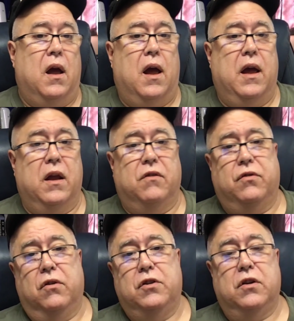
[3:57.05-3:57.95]
And
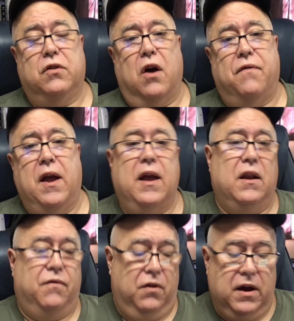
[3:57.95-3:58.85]
so just offhand,
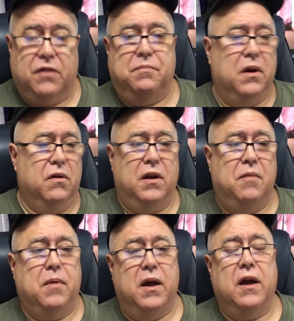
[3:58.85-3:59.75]
if you ask me or
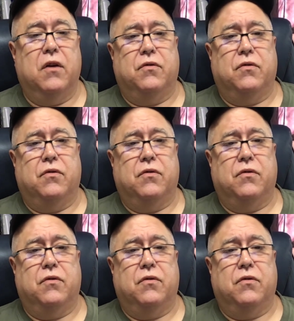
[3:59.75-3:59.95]
anybody else,